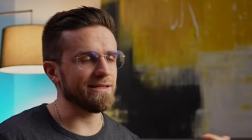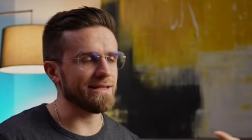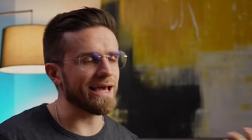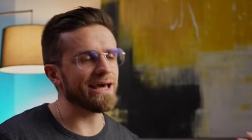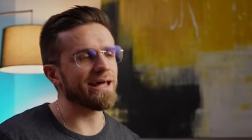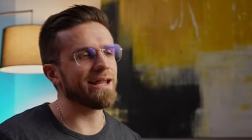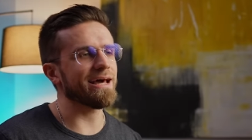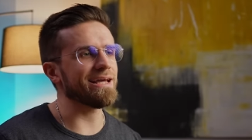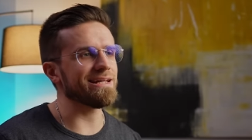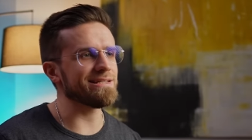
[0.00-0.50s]

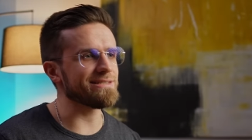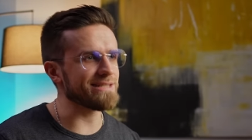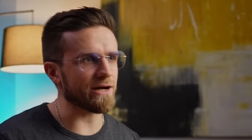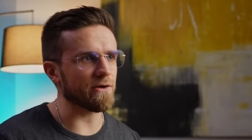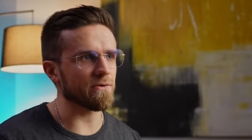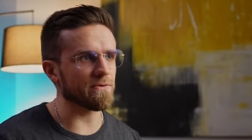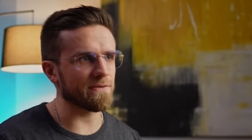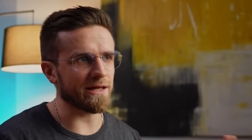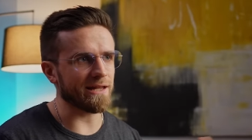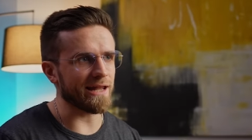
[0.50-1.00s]
Yet I
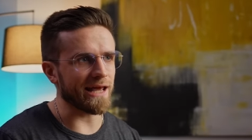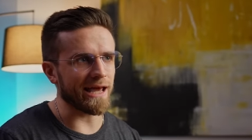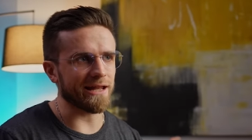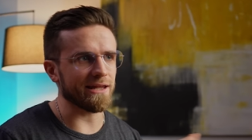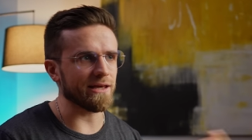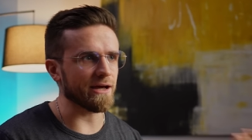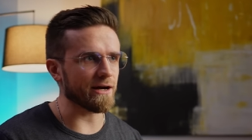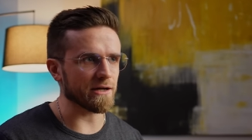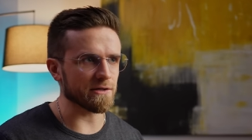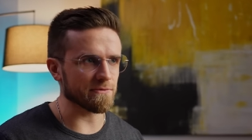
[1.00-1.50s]
doubt that
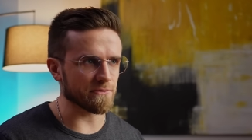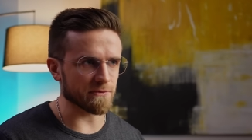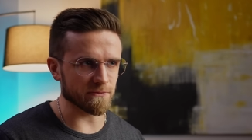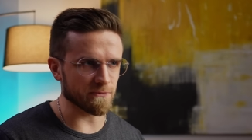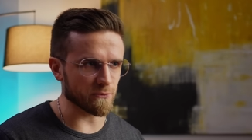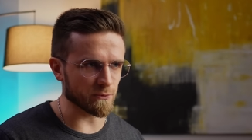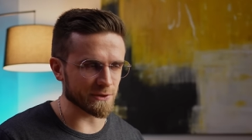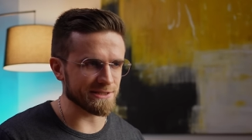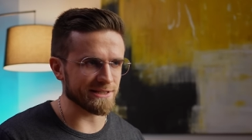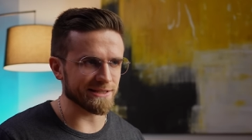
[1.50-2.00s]
any iPhone
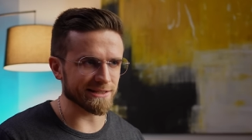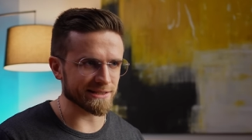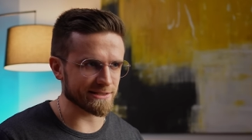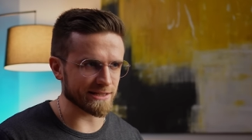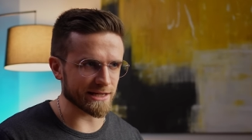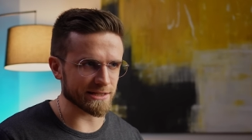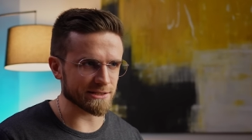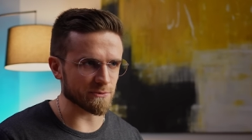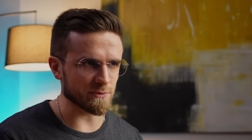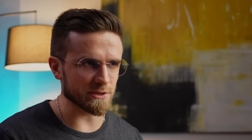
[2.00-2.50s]
14
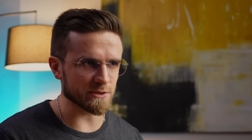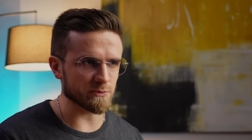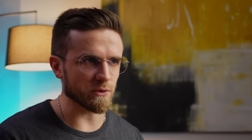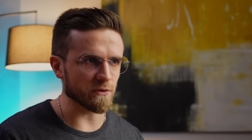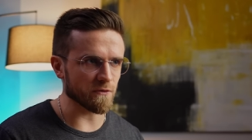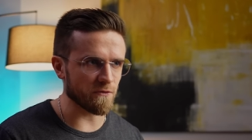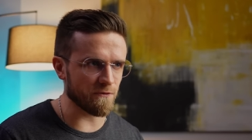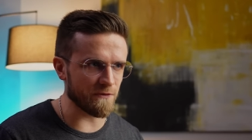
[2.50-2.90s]
accessories will